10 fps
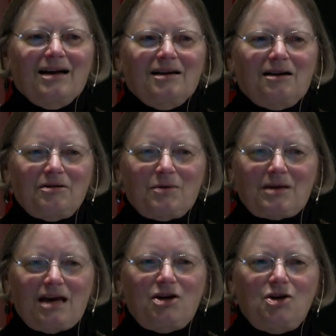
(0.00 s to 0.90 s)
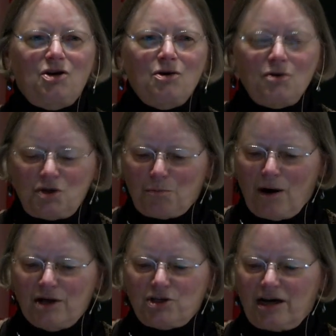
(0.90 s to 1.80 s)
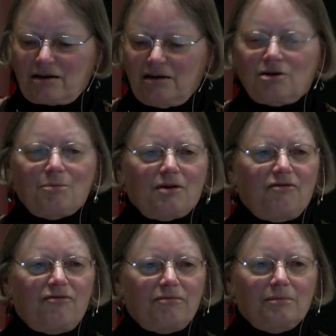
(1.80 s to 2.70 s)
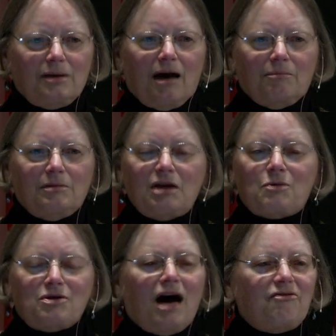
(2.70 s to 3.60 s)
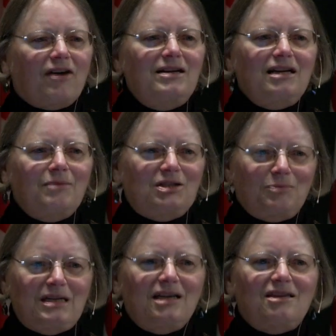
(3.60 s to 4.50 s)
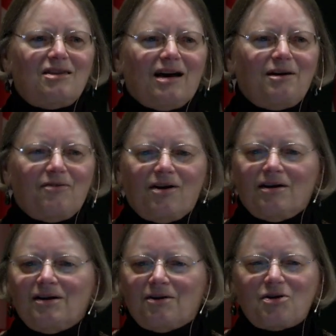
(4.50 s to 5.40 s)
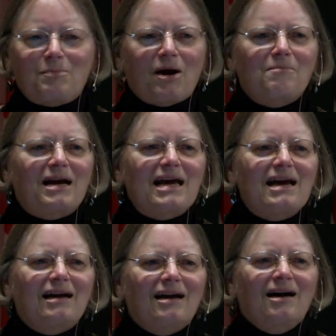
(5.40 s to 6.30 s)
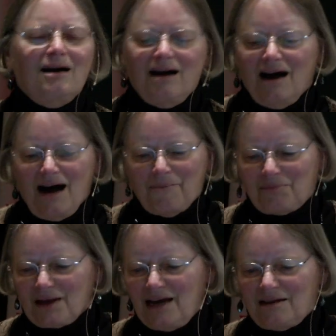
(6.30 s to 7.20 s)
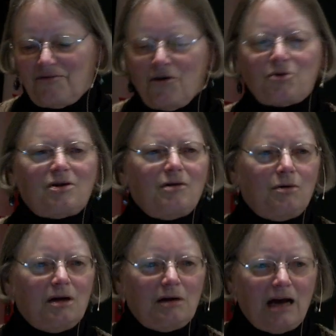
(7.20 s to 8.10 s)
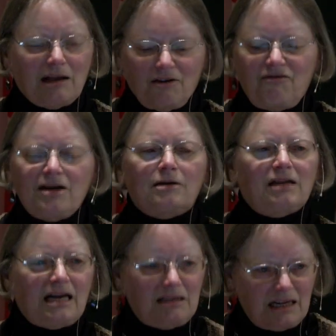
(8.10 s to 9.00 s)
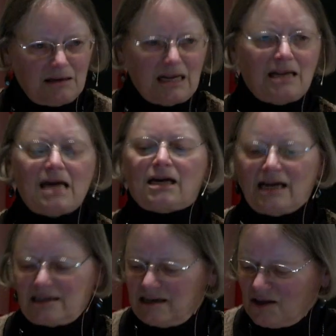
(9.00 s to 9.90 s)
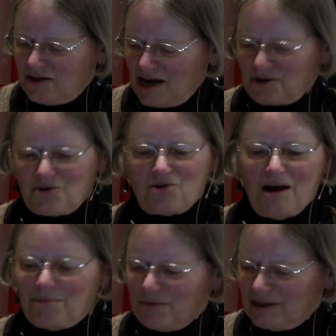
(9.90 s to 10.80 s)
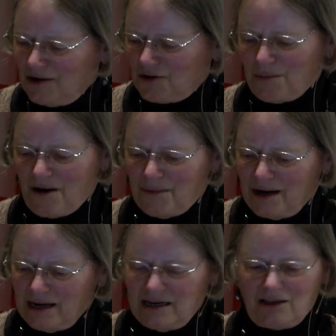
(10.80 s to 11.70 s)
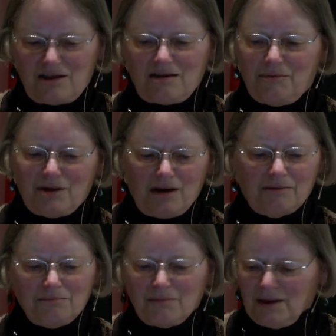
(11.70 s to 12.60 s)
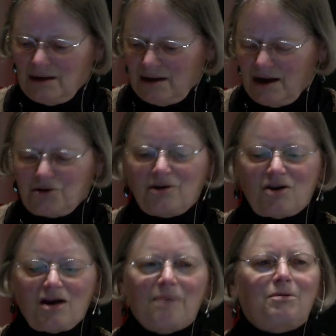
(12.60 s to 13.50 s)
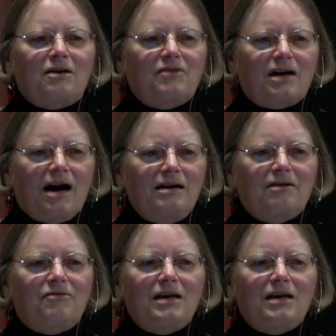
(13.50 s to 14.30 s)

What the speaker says: This was a huge project in terms of, this was not funded. We did this out of our spare money. And the folks who out in the field, they collected us the extra sample with their spare money. And it was a good example of the kind of